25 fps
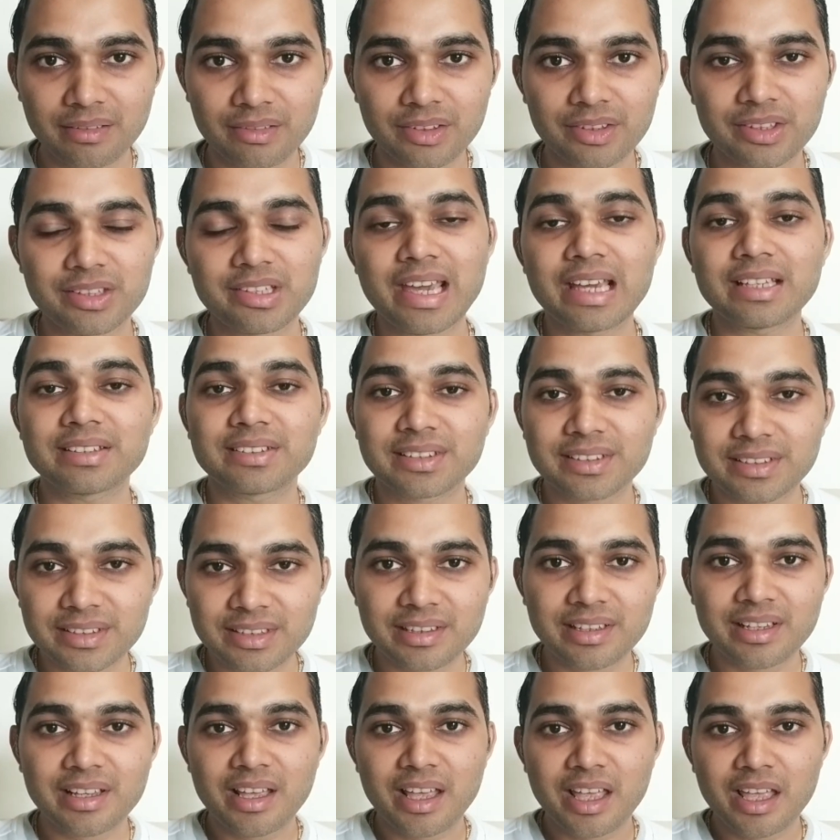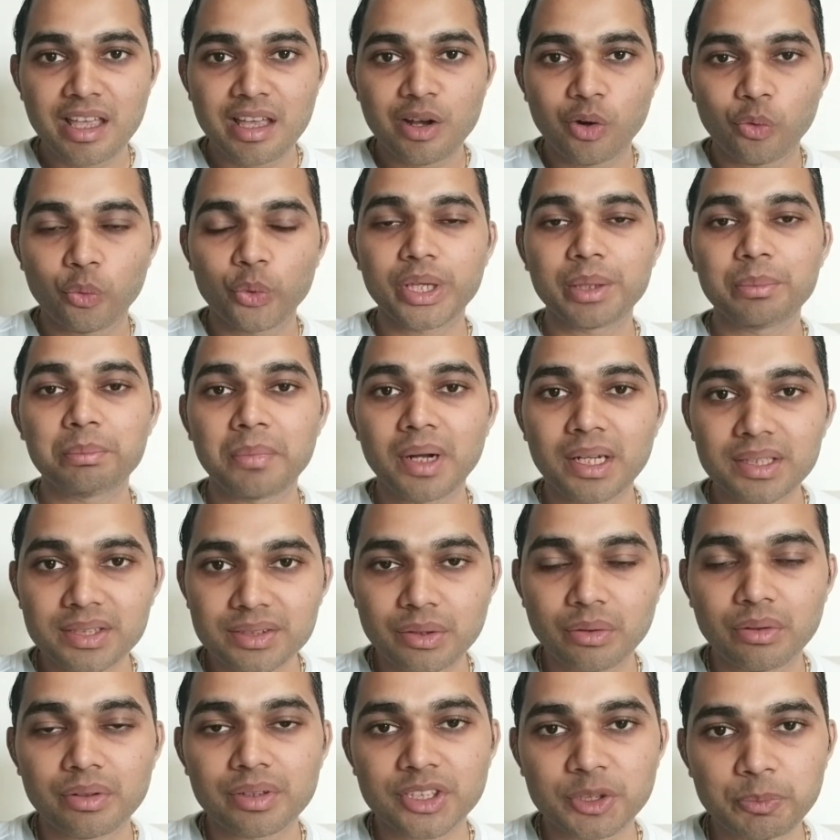Yes, we must
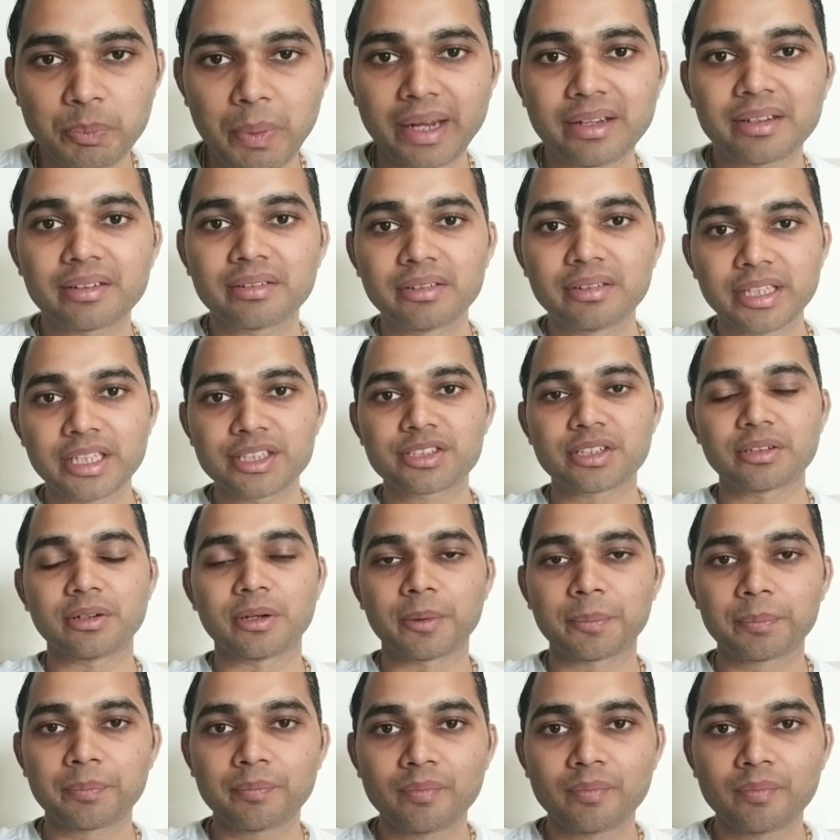respect nature.